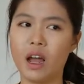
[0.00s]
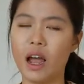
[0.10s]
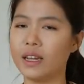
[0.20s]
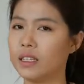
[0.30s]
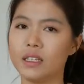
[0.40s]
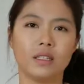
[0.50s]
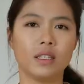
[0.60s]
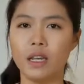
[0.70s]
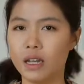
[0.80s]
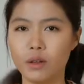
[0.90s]
I didn't
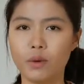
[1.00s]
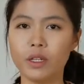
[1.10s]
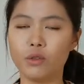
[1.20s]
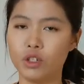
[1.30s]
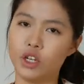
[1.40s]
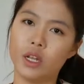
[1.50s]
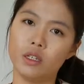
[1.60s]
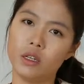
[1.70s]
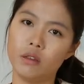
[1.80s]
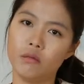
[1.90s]
see any way to change it.